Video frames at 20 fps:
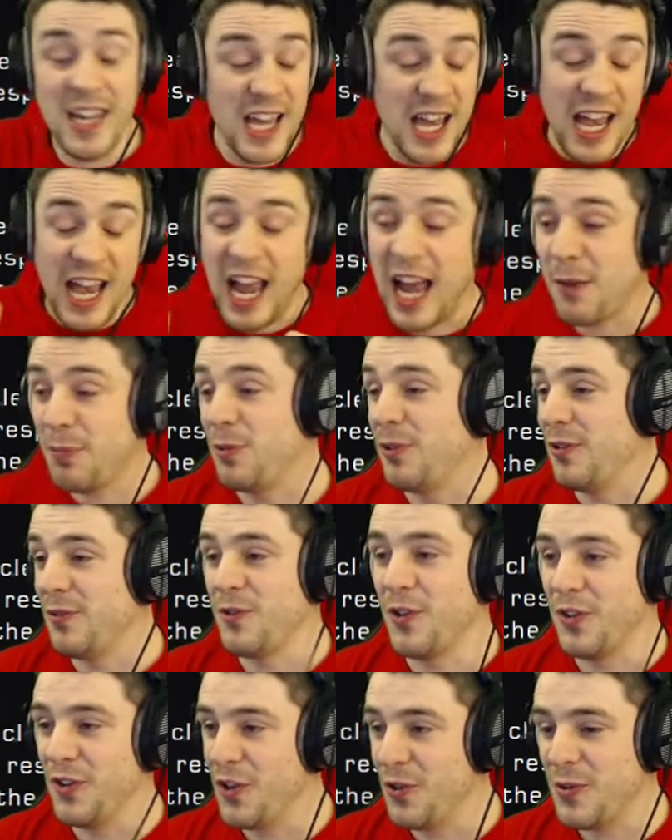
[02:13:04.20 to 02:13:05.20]
Apple have
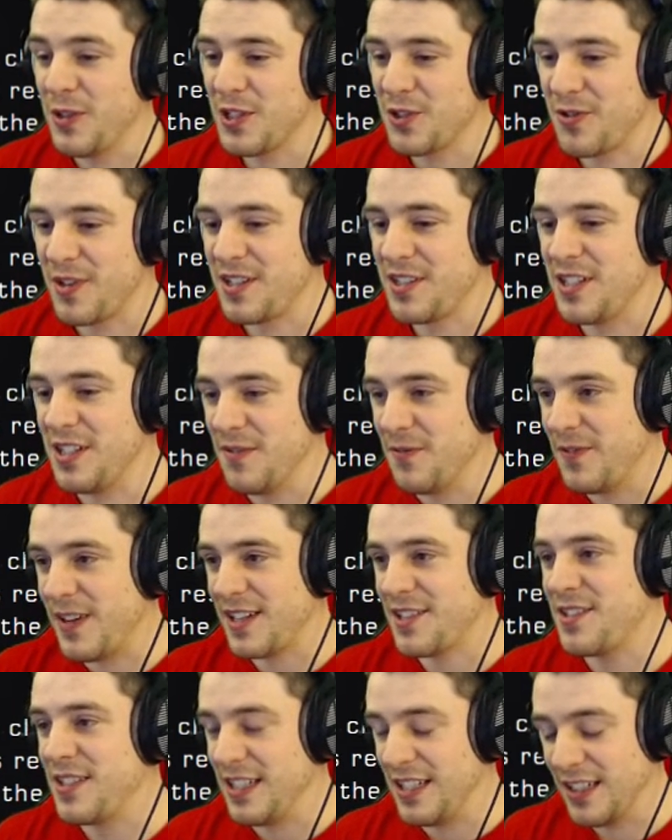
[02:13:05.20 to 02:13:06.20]
got no interest in
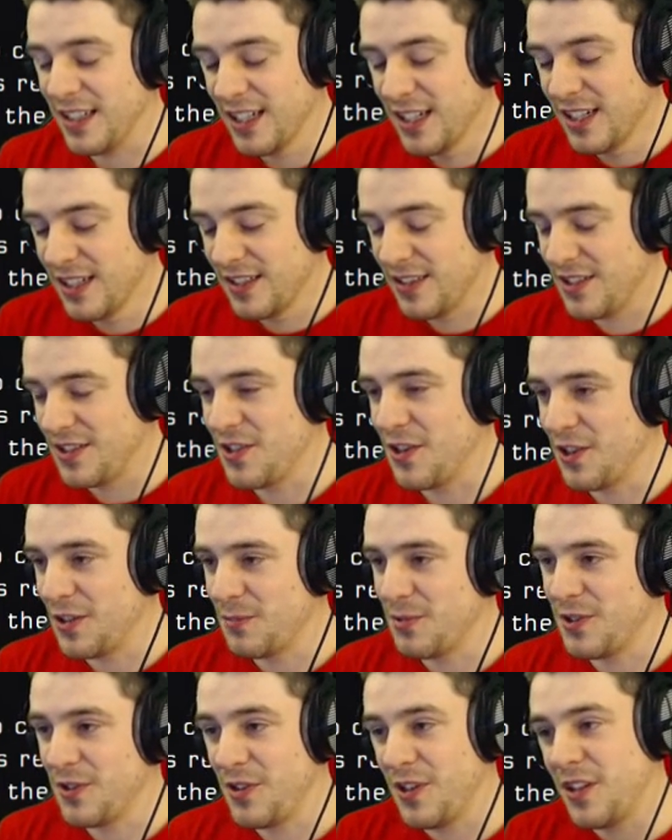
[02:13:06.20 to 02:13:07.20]
investing the time
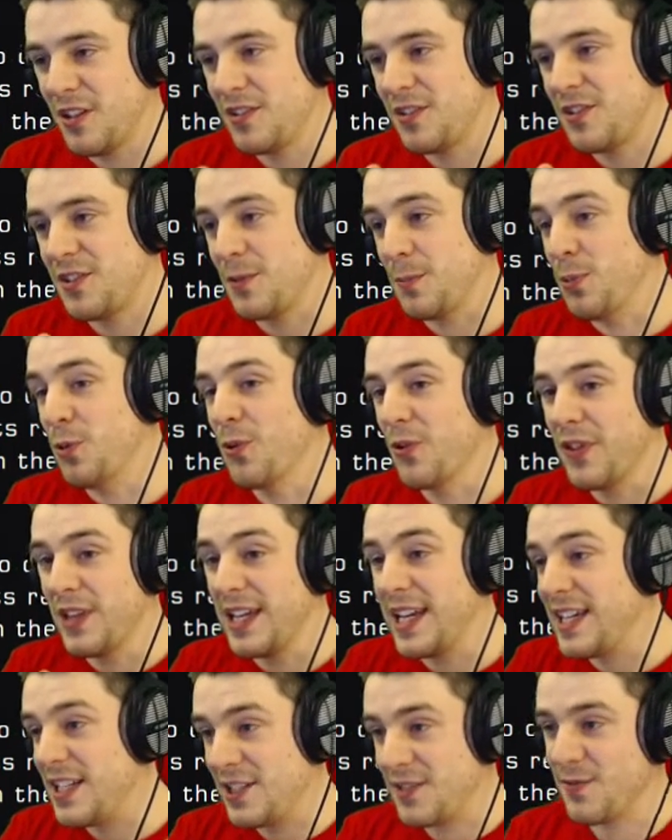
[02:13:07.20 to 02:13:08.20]
to support the
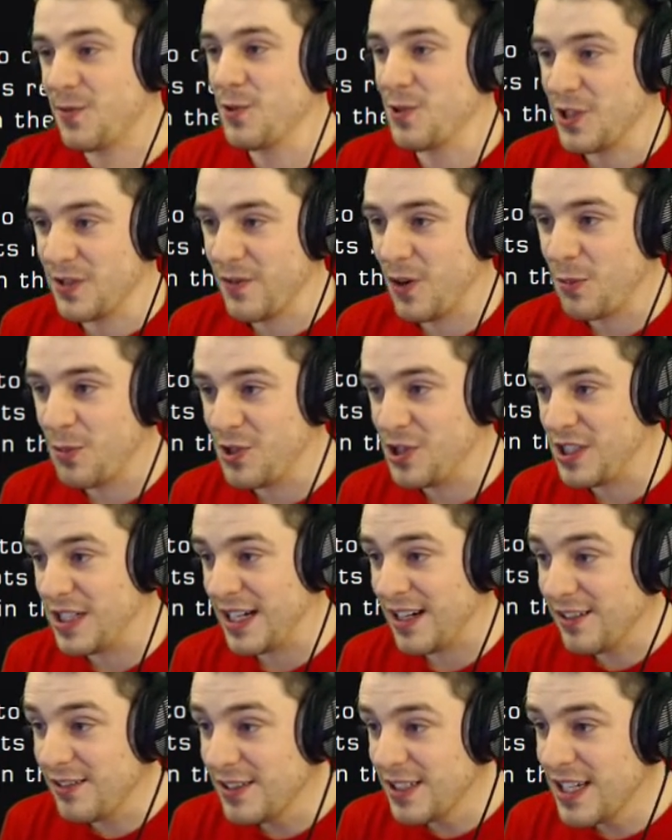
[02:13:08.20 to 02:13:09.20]
latest version of
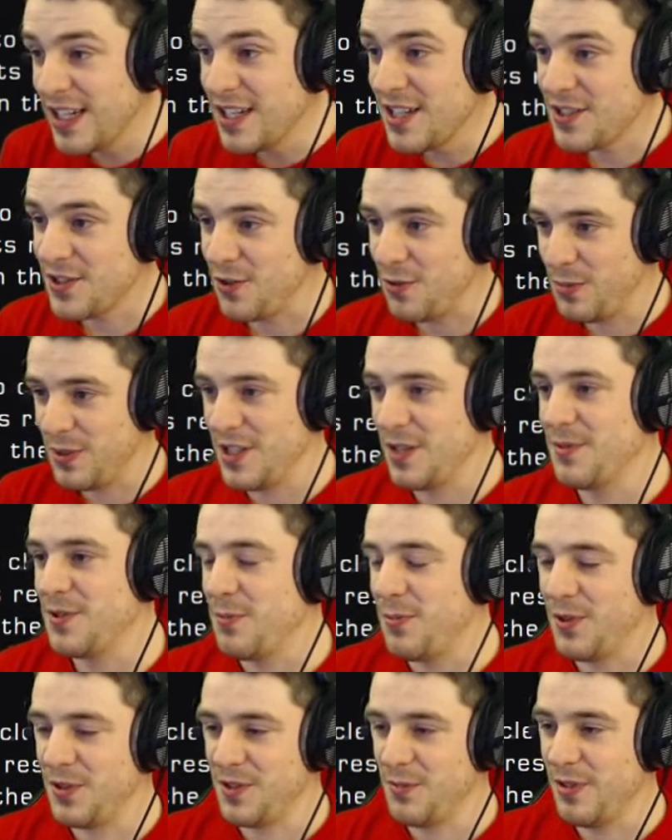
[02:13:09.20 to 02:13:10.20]
OpenGL, so it becomes a
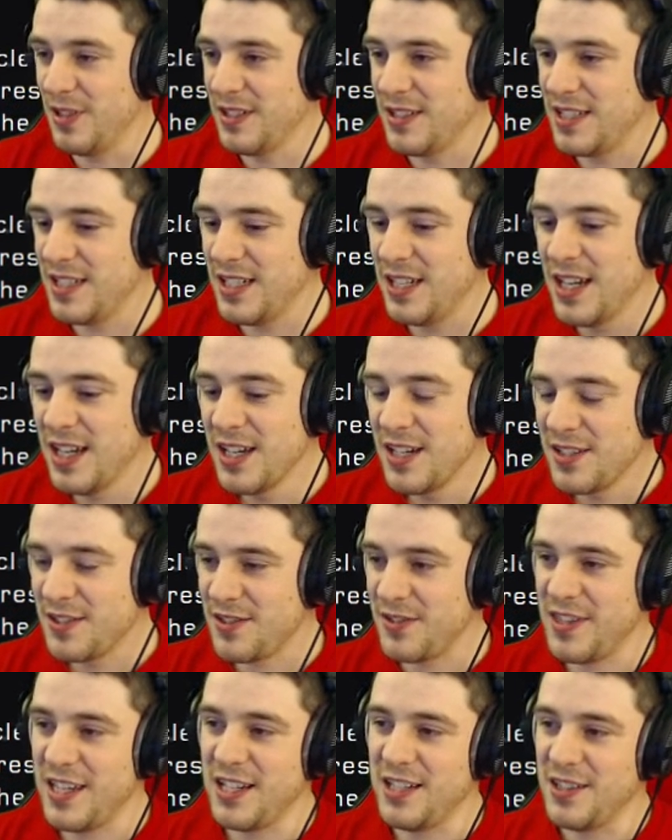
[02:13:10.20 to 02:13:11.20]
possibility. So
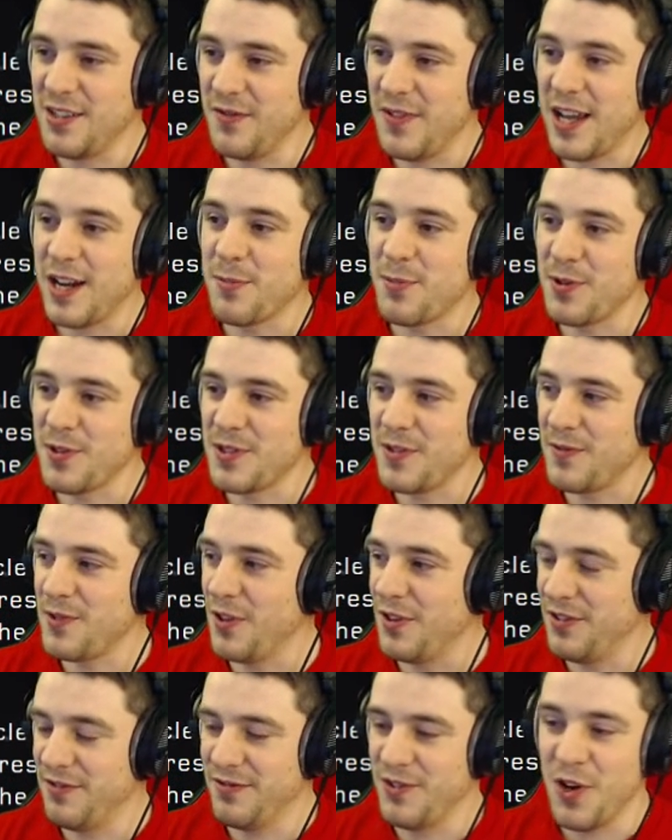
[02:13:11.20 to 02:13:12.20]
then developers have
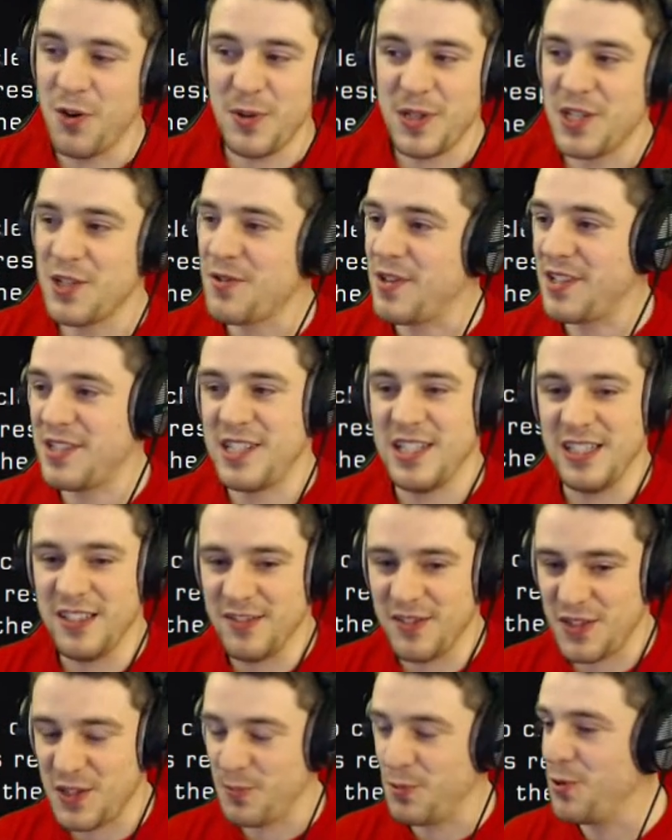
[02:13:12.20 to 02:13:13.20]
got no interest in
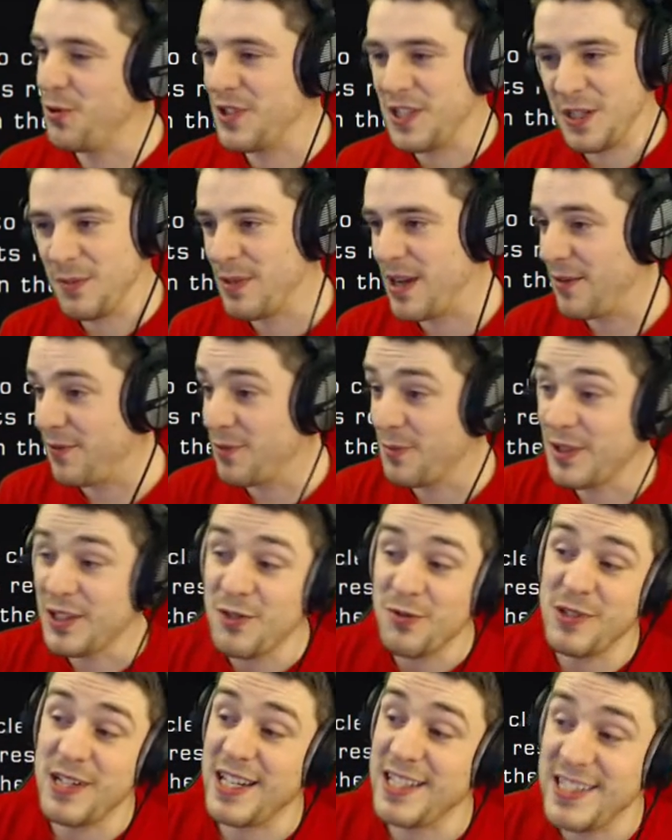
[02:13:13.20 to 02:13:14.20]
supporting the platform and
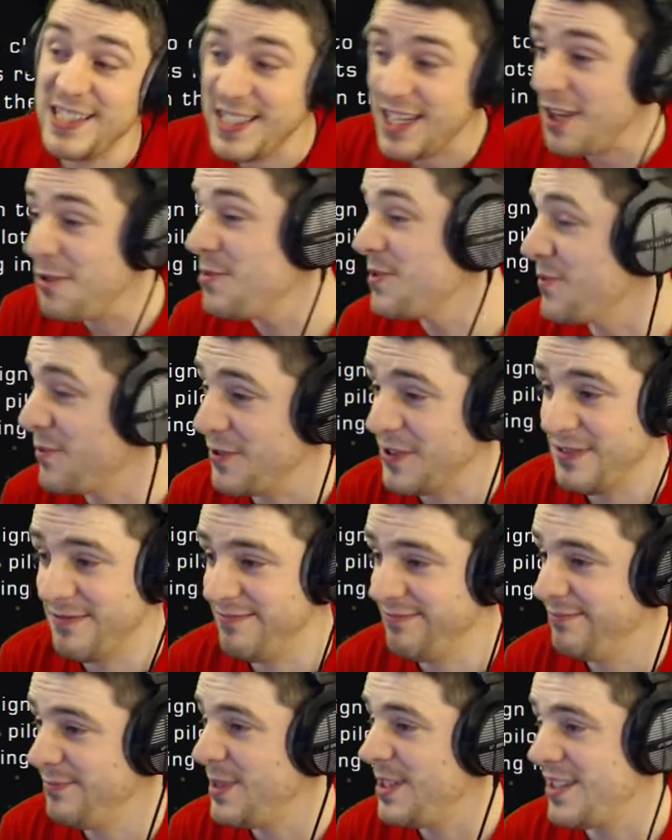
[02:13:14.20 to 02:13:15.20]
creating games for it,
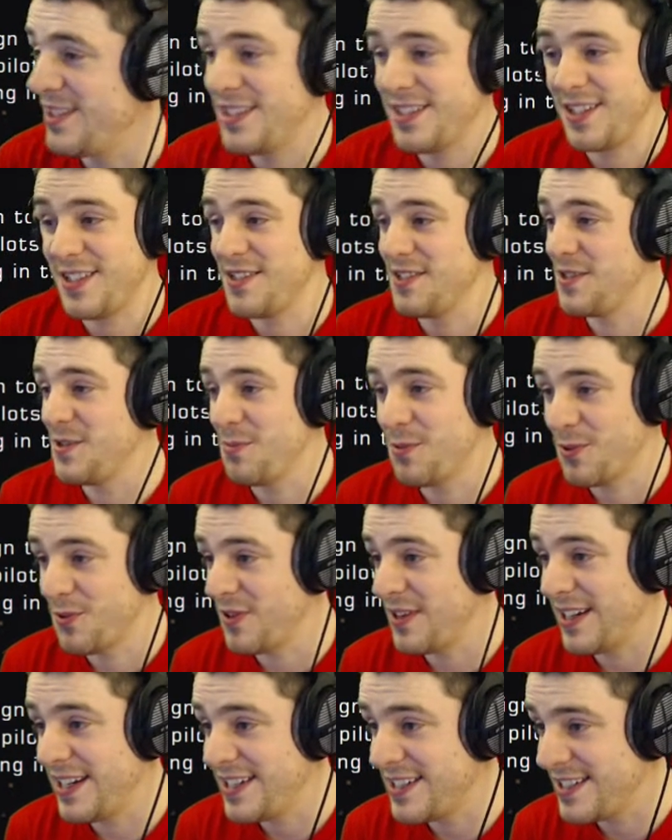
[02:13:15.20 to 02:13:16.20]
because it doesn't support
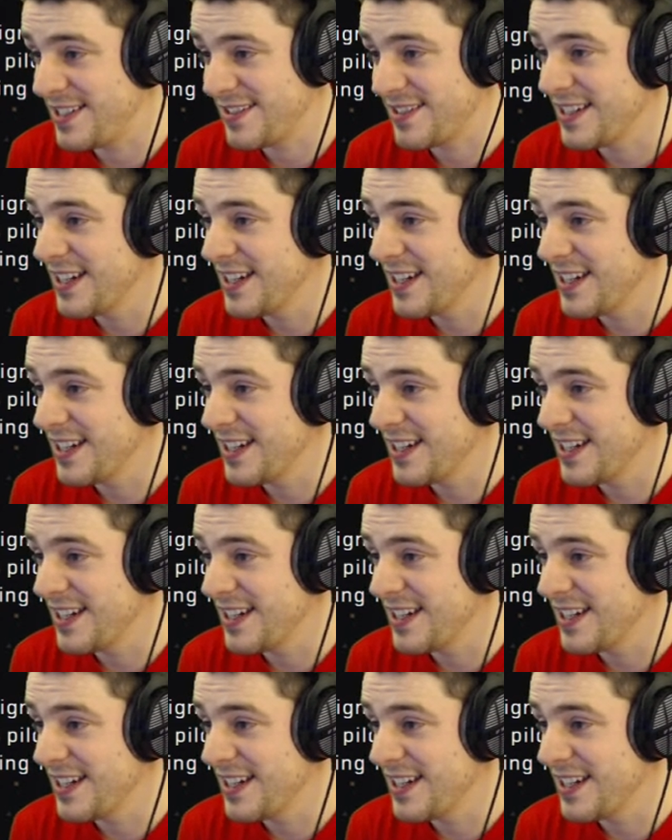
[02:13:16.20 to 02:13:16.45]
the latest